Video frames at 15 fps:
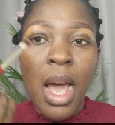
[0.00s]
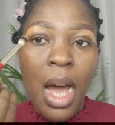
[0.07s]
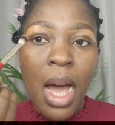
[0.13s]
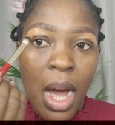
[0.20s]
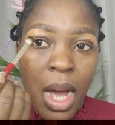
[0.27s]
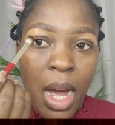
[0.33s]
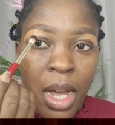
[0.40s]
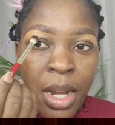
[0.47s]

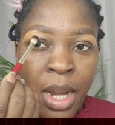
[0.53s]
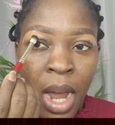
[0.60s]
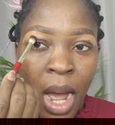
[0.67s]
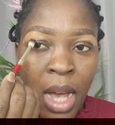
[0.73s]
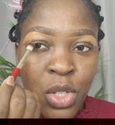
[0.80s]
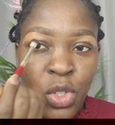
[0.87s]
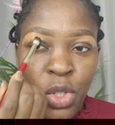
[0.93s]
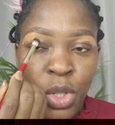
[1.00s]
And
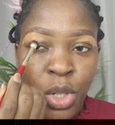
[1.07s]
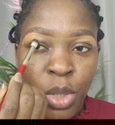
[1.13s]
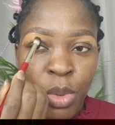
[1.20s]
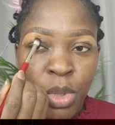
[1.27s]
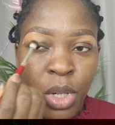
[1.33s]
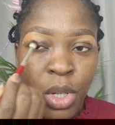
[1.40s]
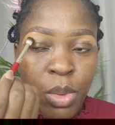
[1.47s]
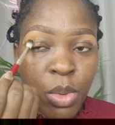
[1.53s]
as
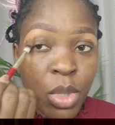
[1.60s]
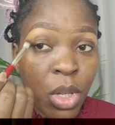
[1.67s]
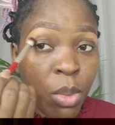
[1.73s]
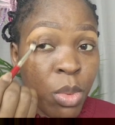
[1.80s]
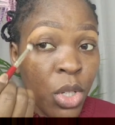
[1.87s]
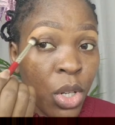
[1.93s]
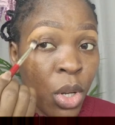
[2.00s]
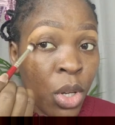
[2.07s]
you're,
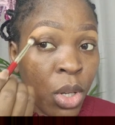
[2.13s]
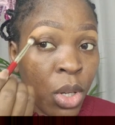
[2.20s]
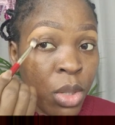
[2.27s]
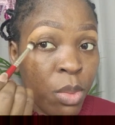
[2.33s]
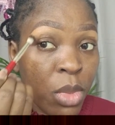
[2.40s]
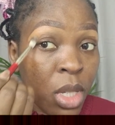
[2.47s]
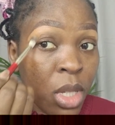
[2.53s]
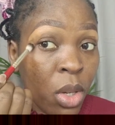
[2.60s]
you know,
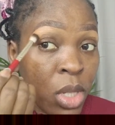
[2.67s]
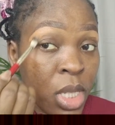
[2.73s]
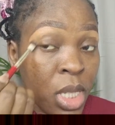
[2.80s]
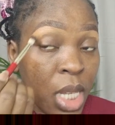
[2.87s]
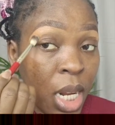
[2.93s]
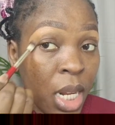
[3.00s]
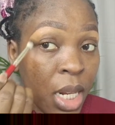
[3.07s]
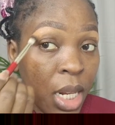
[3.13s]

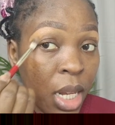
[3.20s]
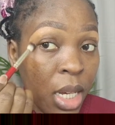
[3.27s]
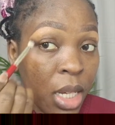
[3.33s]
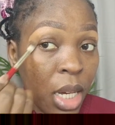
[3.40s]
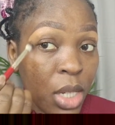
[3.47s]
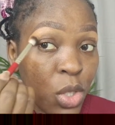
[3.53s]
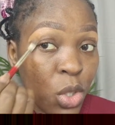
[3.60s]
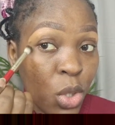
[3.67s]
concealing,
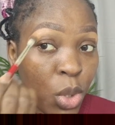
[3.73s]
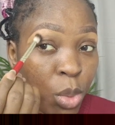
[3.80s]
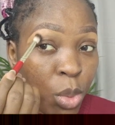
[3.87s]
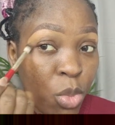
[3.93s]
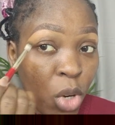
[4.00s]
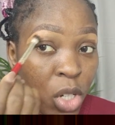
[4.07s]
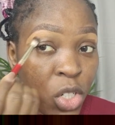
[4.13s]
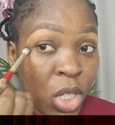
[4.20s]
like as
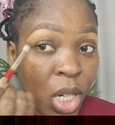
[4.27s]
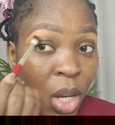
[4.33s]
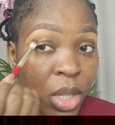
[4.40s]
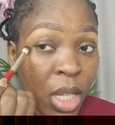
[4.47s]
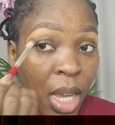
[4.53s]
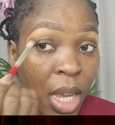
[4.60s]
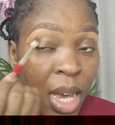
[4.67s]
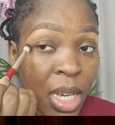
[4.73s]
you're brushing
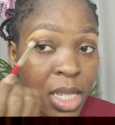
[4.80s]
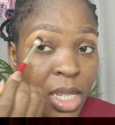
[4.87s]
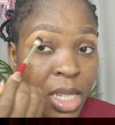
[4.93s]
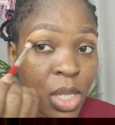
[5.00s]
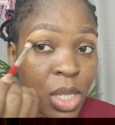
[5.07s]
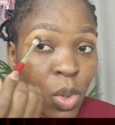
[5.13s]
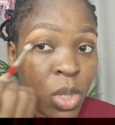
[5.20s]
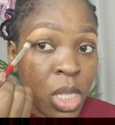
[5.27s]
out the
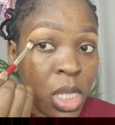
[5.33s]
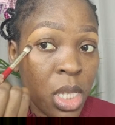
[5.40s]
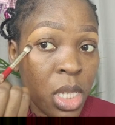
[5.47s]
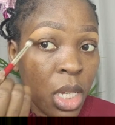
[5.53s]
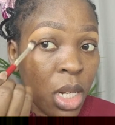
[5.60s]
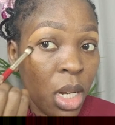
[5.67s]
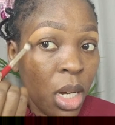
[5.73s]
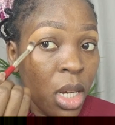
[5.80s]
excess
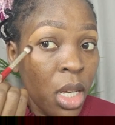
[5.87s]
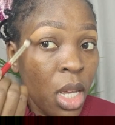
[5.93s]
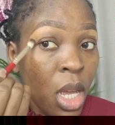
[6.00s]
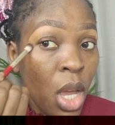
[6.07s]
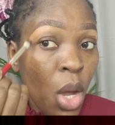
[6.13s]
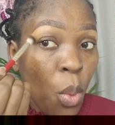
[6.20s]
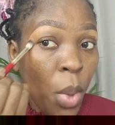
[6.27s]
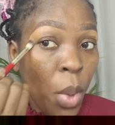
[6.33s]
concealer,
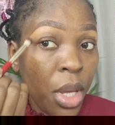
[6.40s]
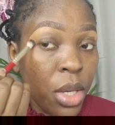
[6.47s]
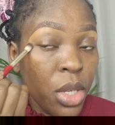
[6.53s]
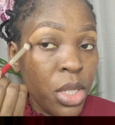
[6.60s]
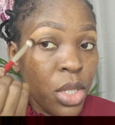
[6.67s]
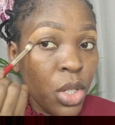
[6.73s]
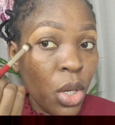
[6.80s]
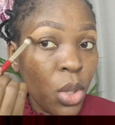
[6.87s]
when you're
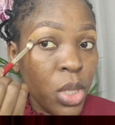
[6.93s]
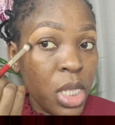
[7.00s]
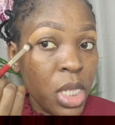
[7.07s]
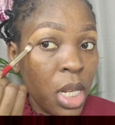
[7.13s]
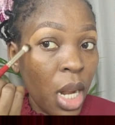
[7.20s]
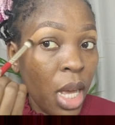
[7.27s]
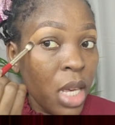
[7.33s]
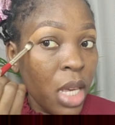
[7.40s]
using your
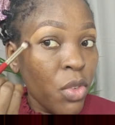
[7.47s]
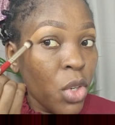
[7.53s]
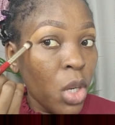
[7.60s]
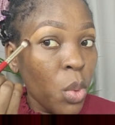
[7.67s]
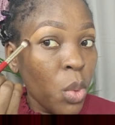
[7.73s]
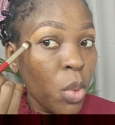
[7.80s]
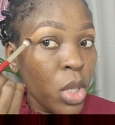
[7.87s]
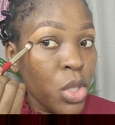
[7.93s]
concealer, even
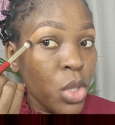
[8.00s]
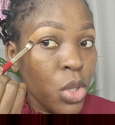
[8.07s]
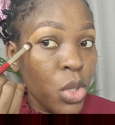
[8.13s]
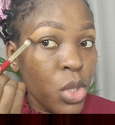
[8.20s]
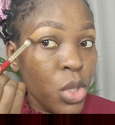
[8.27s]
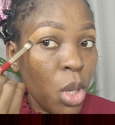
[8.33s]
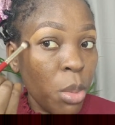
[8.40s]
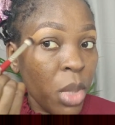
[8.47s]
though we want to
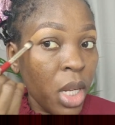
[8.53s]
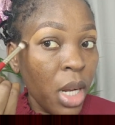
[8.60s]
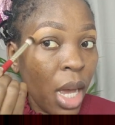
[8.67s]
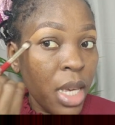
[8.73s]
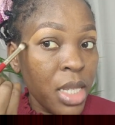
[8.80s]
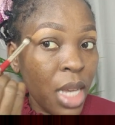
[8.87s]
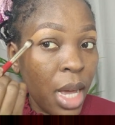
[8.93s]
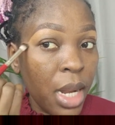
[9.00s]
use something
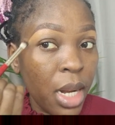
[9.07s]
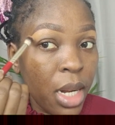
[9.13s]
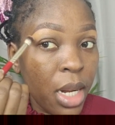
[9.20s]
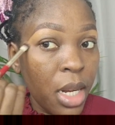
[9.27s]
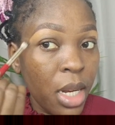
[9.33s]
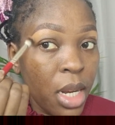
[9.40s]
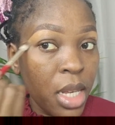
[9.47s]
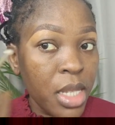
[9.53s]
that is at
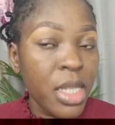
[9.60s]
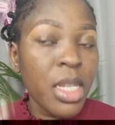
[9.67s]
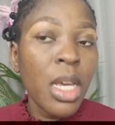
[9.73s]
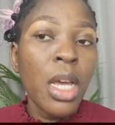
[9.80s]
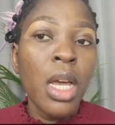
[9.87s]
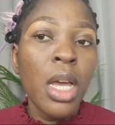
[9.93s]
least